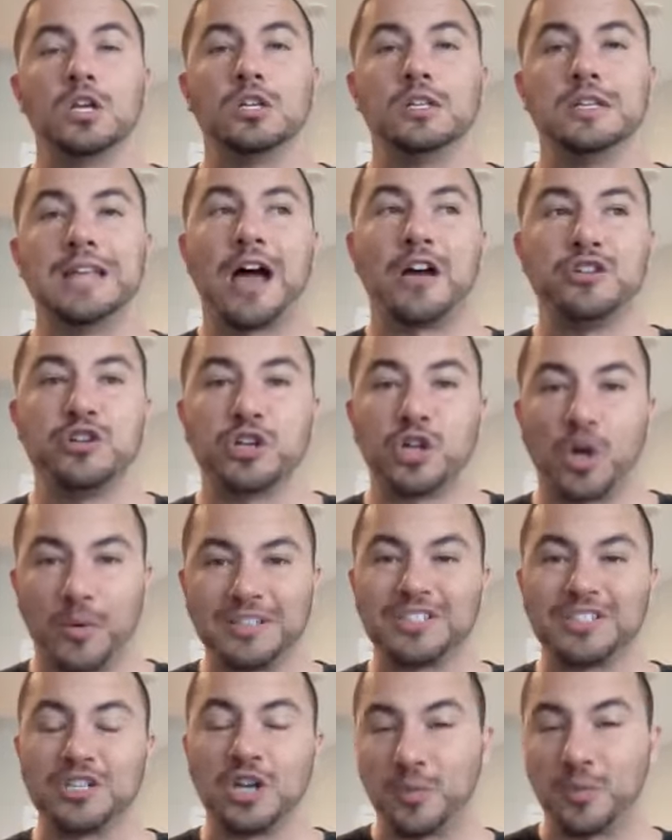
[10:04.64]
Now you're
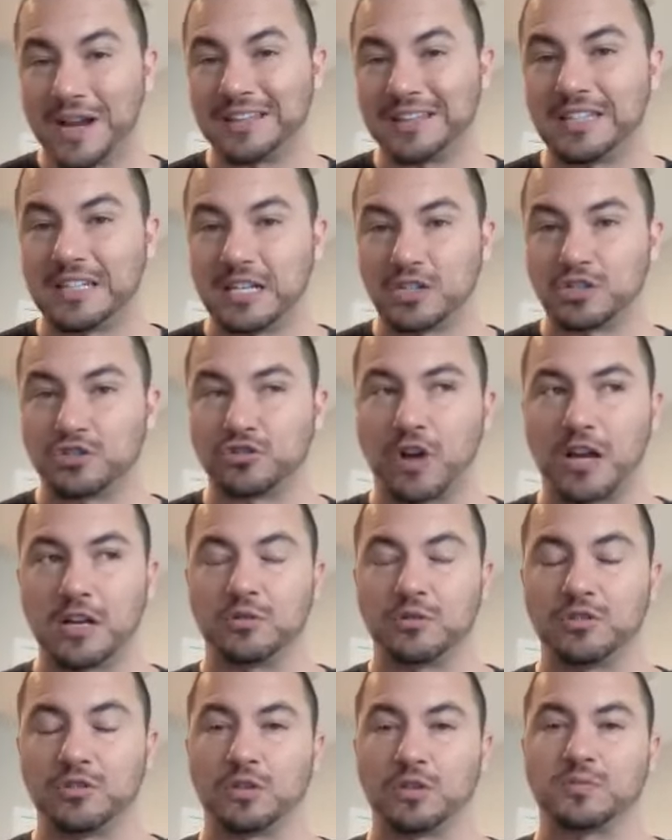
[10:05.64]
going to know Anthony as
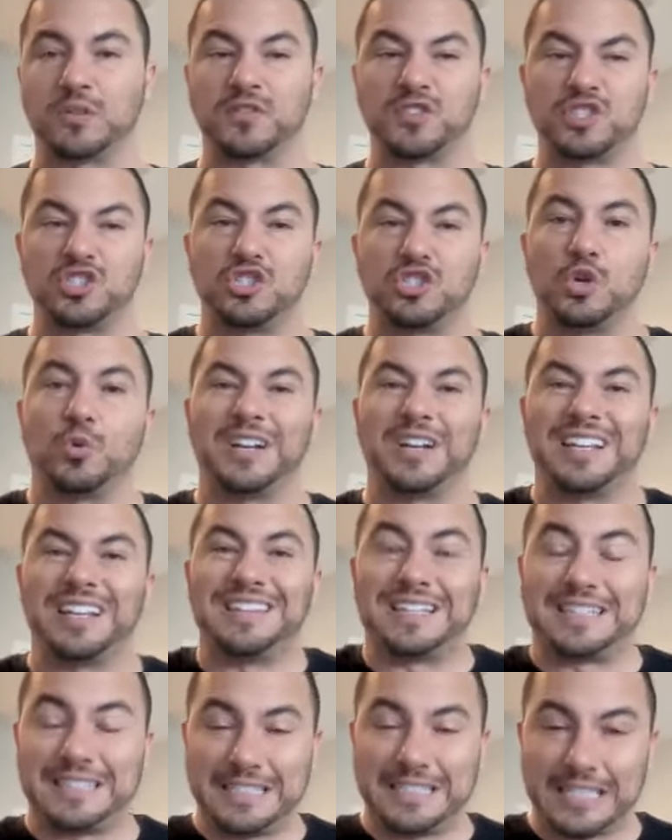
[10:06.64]
RHINO in terms of stewarding
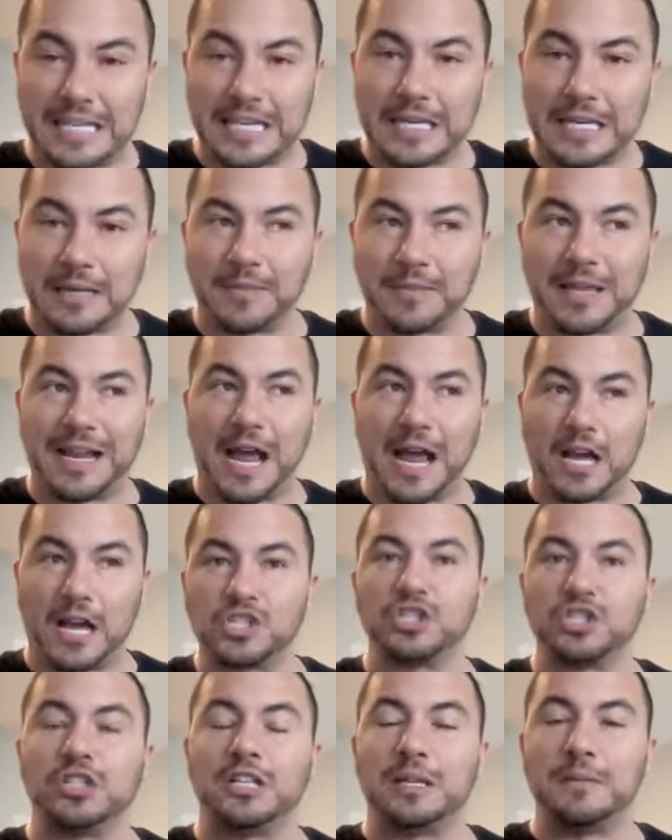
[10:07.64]
the team that
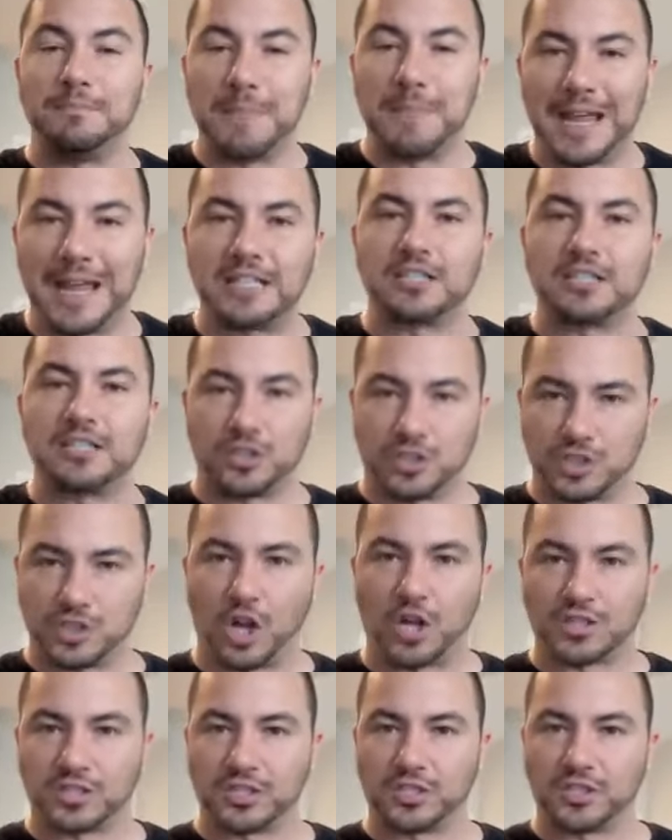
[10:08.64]
actually makes the
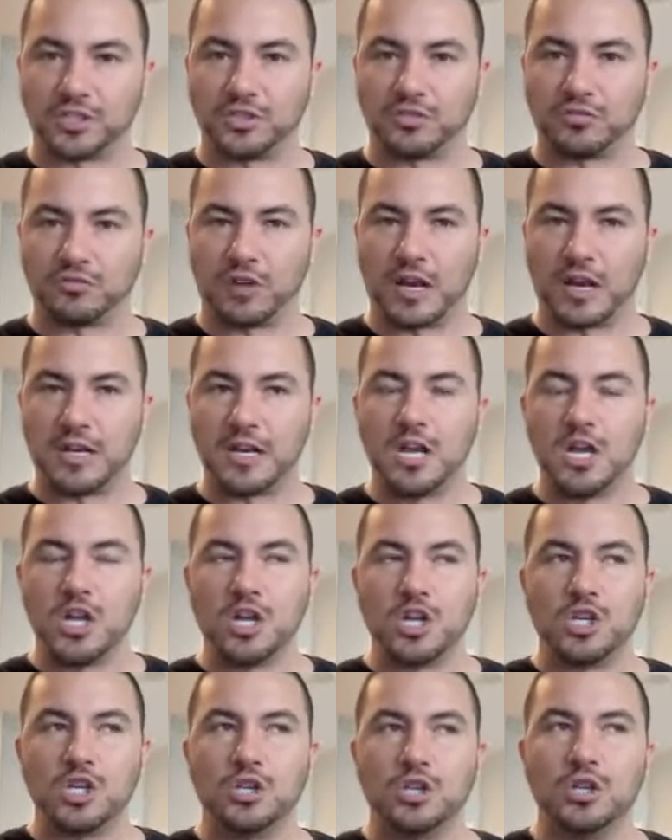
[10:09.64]
sausage, right?
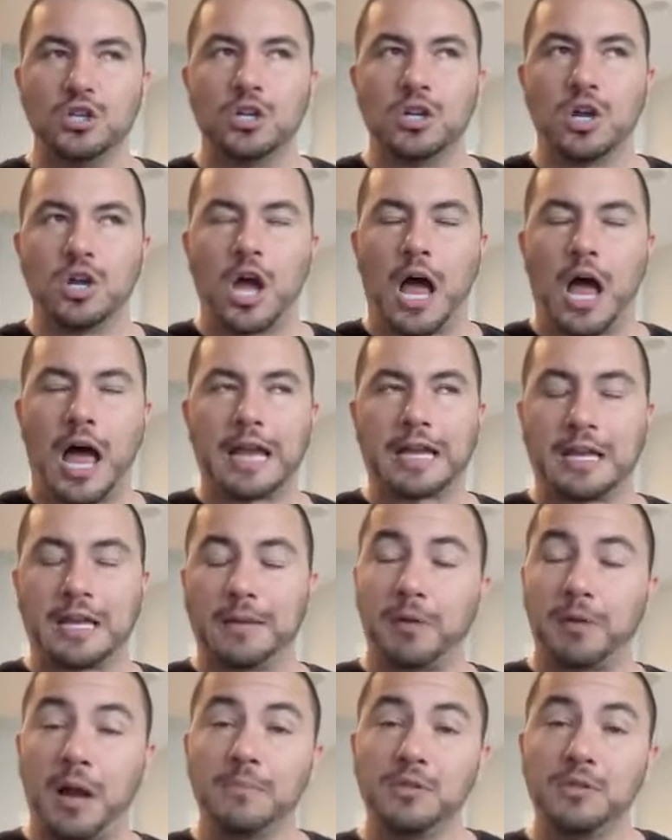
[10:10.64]
I
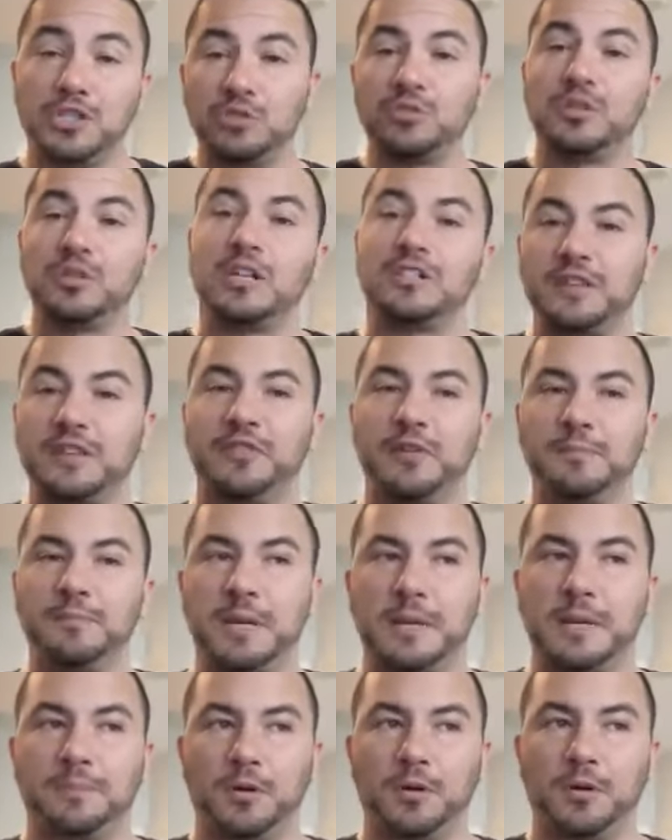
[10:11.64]
can promise you they're different
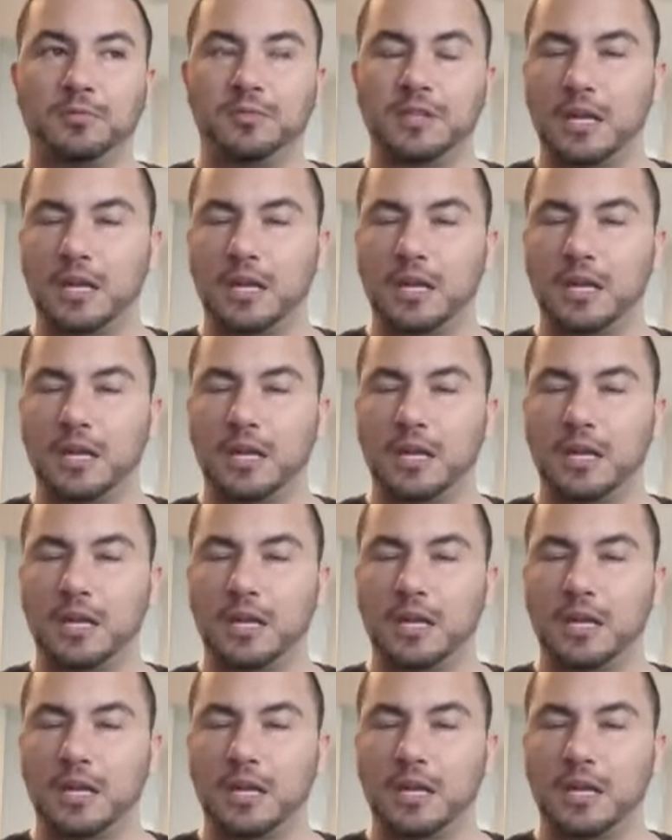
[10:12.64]
people.